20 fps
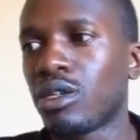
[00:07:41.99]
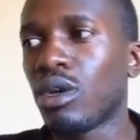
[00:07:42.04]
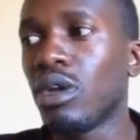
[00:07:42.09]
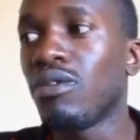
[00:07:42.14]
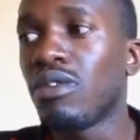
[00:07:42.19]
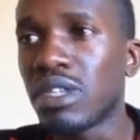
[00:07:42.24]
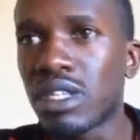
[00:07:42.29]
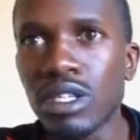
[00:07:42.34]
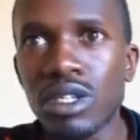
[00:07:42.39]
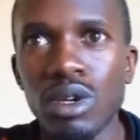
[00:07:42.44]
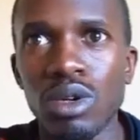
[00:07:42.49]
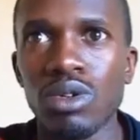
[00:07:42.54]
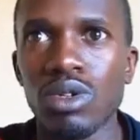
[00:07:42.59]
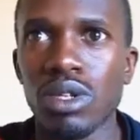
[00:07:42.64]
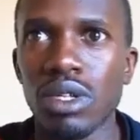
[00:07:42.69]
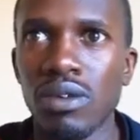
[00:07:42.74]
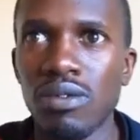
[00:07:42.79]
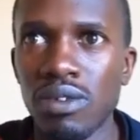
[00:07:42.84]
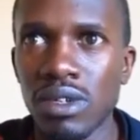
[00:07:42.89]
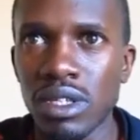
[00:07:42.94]
So if it's
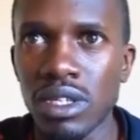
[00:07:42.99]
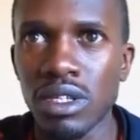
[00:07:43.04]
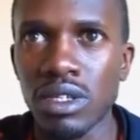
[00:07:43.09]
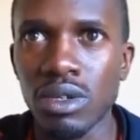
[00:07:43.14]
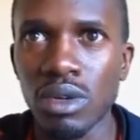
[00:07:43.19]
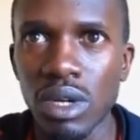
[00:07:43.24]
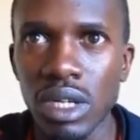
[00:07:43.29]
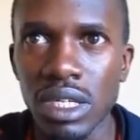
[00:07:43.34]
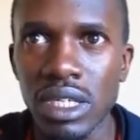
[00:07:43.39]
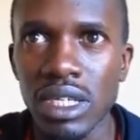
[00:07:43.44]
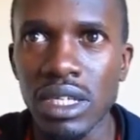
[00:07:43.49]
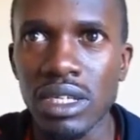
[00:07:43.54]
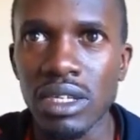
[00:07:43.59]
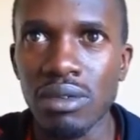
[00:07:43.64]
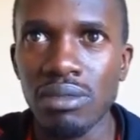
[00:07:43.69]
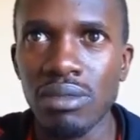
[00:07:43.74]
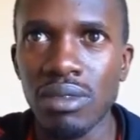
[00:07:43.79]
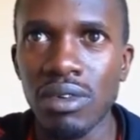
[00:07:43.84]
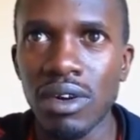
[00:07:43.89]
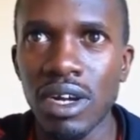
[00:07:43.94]
a solar
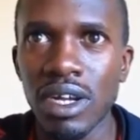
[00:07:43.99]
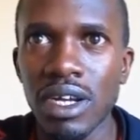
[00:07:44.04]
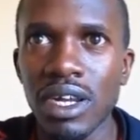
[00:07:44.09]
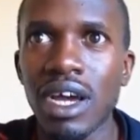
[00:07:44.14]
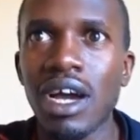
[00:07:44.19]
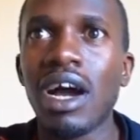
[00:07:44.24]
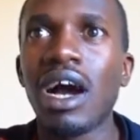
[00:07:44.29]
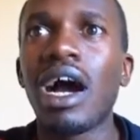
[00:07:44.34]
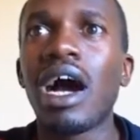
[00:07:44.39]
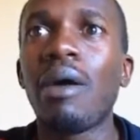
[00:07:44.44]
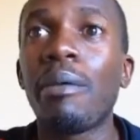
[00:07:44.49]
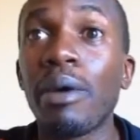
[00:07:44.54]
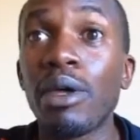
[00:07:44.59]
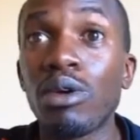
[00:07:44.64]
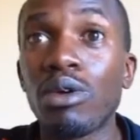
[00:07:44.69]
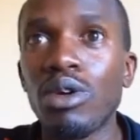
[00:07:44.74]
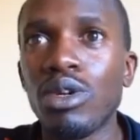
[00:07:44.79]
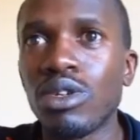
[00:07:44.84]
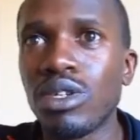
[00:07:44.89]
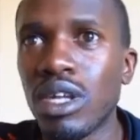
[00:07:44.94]
system, right? How are
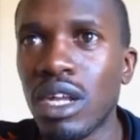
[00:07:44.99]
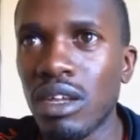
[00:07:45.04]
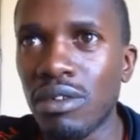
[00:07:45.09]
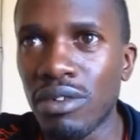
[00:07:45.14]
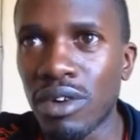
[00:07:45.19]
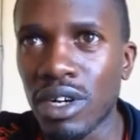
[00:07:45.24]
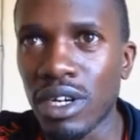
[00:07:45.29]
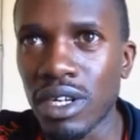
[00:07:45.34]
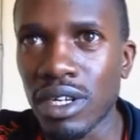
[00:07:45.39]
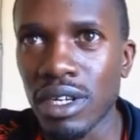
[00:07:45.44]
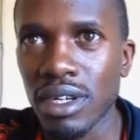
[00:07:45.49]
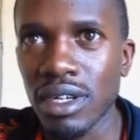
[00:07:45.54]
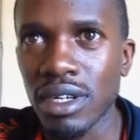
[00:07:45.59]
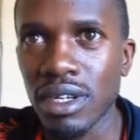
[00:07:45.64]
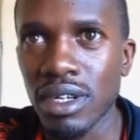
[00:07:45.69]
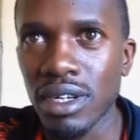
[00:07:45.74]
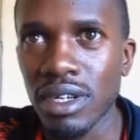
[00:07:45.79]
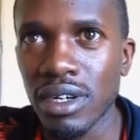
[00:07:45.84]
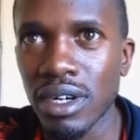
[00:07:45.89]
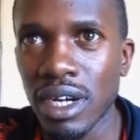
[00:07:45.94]
you going to deliver it,
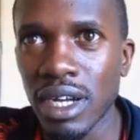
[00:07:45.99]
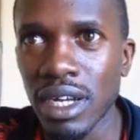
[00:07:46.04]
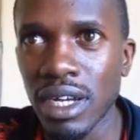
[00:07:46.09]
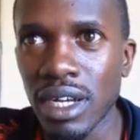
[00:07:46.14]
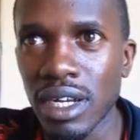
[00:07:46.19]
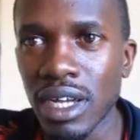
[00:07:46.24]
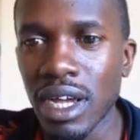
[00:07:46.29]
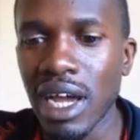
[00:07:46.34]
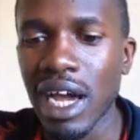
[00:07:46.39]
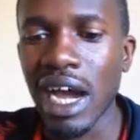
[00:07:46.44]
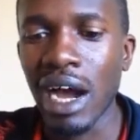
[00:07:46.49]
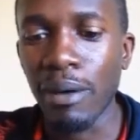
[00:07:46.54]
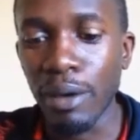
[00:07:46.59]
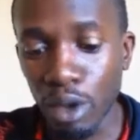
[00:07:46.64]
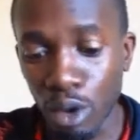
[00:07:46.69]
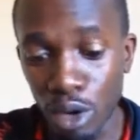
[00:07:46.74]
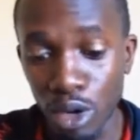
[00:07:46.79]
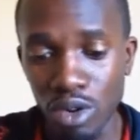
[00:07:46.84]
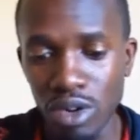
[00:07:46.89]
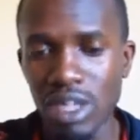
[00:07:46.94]
right? How are
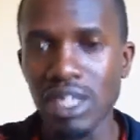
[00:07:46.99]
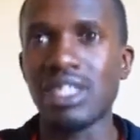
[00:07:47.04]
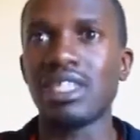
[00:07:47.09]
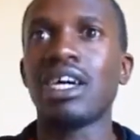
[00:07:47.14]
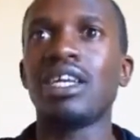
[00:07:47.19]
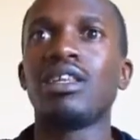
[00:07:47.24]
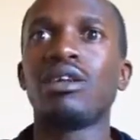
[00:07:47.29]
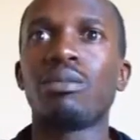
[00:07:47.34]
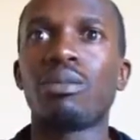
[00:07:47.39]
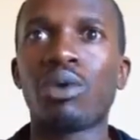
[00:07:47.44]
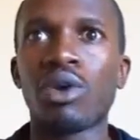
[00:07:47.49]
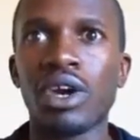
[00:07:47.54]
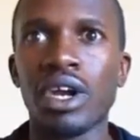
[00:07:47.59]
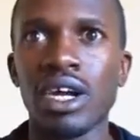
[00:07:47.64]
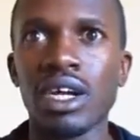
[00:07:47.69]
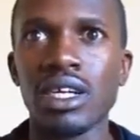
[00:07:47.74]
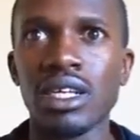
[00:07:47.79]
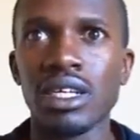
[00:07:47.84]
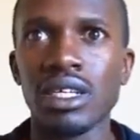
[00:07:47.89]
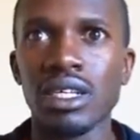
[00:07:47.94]
you going to design the
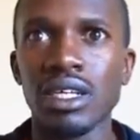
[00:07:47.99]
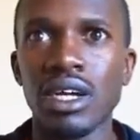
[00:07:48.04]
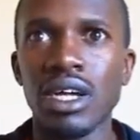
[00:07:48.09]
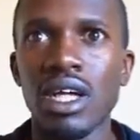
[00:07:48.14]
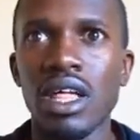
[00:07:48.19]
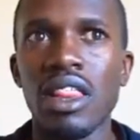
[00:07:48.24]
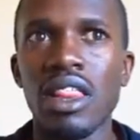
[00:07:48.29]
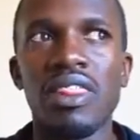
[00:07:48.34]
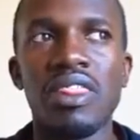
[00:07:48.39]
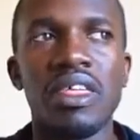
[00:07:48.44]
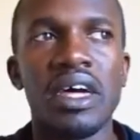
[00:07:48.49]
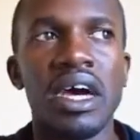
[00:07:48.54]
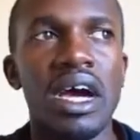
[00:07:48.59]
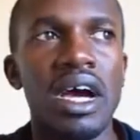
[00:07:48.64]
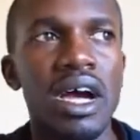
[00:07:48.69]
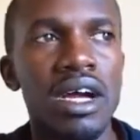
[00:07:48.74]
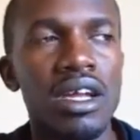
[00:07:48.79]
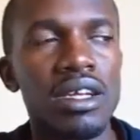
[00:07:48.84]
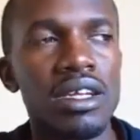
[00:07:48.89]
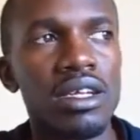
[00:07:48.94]
product
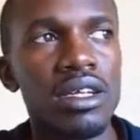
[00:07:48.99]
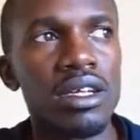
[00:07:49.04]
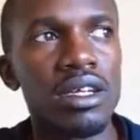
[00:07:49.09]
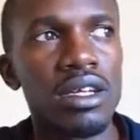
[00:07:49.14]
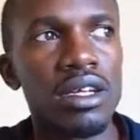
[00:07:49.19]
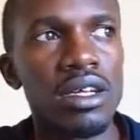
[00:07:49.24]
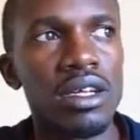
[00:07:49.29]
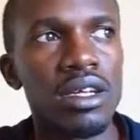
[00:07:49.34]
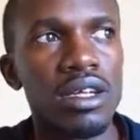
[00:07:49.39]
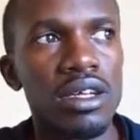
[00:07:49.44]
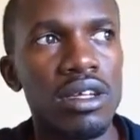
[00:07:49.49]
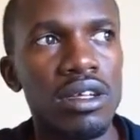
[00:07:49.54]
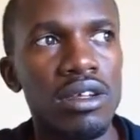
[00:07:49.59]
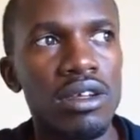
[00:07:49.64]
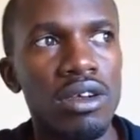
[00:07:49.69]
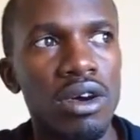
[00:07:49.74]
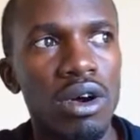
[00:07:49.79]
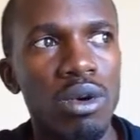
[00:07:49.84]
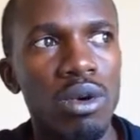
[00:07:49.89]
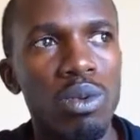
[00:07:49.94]
that,
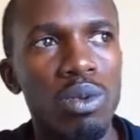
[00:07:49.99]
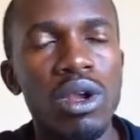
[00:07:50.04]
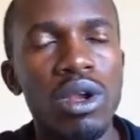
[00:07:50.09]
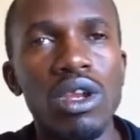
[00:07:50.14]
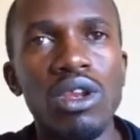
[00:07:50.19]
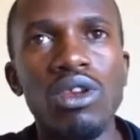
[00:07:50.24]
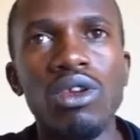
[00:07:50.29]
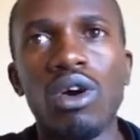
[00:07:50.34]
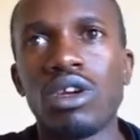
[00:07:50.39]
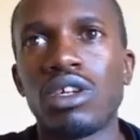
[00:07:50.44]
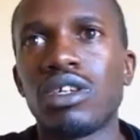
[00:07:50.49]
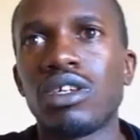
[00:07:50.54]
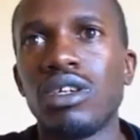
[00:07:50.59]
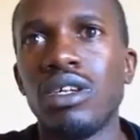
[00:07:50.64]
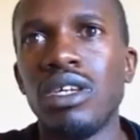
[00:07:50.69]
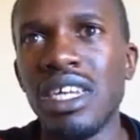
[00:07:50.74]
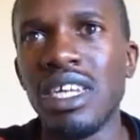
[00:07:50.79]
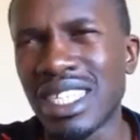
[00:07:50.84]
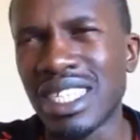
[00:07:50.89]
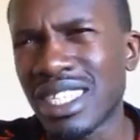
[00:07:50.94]
you know, will
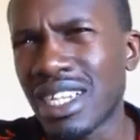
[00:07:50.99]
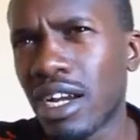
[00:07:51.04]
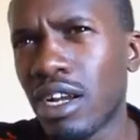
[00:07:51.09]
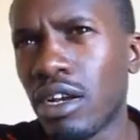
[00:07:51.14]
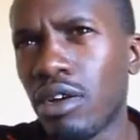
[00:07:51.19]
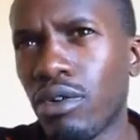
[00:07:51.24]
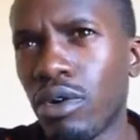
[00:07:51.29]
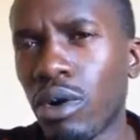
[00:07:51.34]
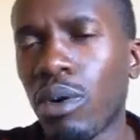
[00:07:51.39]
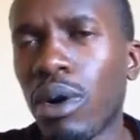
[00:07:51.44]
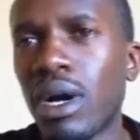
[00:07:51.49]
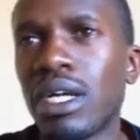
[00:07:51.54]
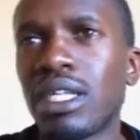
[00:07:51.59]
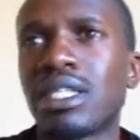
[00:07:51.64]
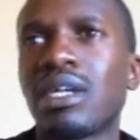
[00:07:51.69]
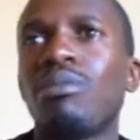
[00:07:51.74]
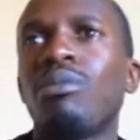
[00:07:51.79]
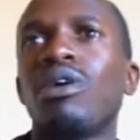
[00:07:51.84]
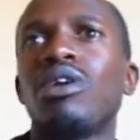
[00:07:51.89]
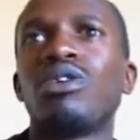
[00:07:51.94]
not necessarily require
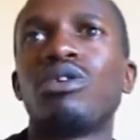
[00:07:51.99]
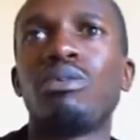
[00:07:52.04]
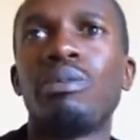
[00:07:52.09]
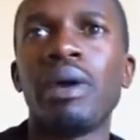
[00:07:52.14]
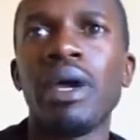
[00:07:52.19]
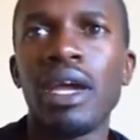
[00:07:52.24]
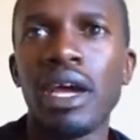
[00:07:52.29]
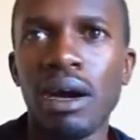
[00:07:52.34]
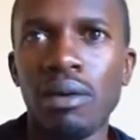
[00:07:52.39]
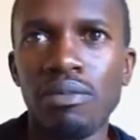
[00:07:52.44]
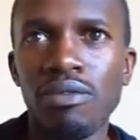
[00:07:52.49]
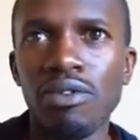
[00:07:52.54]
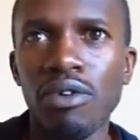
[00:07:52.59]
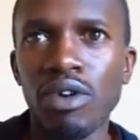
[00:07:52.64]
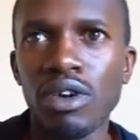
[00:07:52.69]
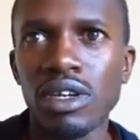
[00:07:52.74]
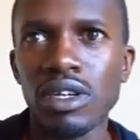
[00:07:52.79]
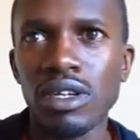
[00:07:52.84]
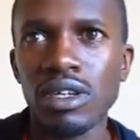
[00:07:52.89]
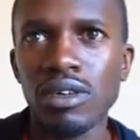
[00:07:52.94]
someone to pay
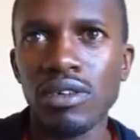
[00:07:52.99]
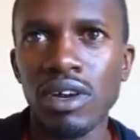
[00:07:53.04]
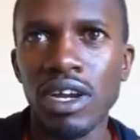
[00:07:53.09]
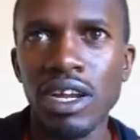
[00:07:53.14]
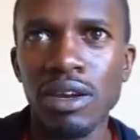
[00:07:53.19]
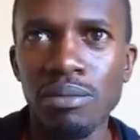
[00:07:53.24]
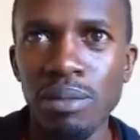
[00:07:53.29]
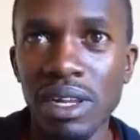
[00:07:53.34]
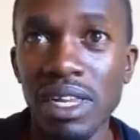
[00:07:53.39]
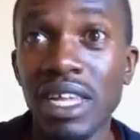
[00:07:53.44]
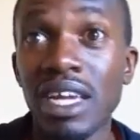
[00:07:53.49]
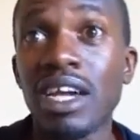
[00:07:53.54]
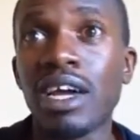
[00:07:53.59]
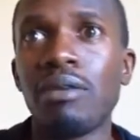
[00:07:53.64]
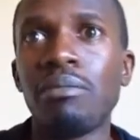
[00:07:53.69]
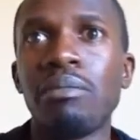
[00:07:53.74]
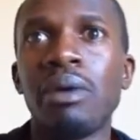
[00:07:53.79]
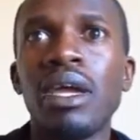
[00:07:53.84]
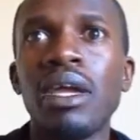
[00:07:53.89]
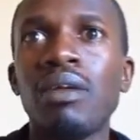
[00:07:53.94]
upfront, right? But they
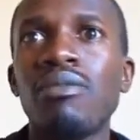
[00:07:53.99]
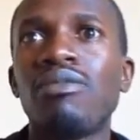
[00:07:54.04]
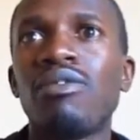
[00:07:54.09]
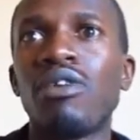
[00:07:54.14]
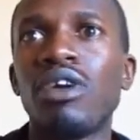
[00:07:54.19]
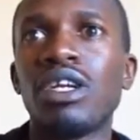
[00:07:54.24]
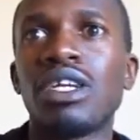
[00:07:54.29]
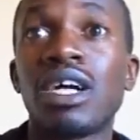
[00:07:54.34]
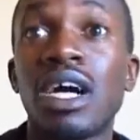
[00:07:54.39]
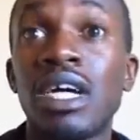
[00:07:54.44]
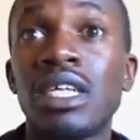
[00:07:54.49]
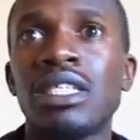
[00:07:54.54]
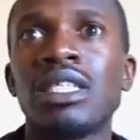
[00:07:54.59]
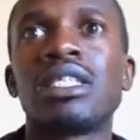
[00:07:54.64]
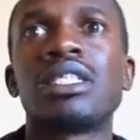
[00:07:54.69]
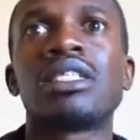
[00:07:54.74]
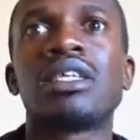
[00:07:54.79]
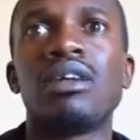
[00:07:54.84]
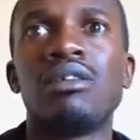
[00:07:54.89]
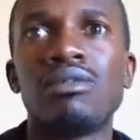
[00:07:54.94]
can pay for it as a
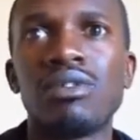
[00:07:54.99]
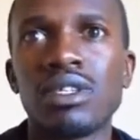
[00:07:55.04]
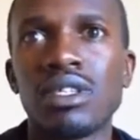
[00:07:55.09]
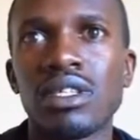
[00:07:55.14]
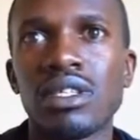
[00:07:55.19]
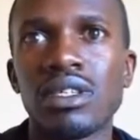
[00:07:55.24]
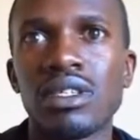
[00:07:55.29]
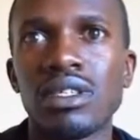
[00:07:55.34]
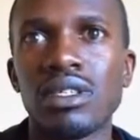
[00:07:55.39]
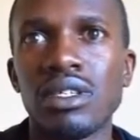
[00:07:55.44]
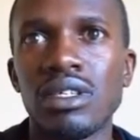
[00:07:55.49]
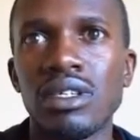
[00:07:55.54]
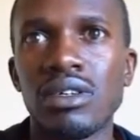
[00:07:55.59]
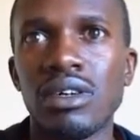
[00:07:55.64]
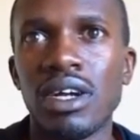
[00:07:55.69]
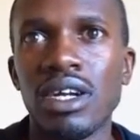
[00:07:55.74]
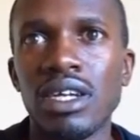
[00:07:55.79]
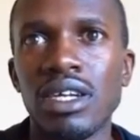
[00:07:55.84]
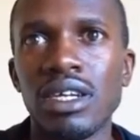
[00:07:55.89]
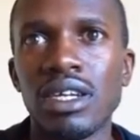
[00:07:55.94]
service,
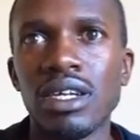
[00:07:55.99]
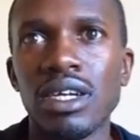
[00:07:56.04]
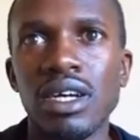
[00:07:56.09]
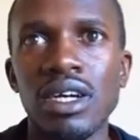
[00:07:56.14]
right?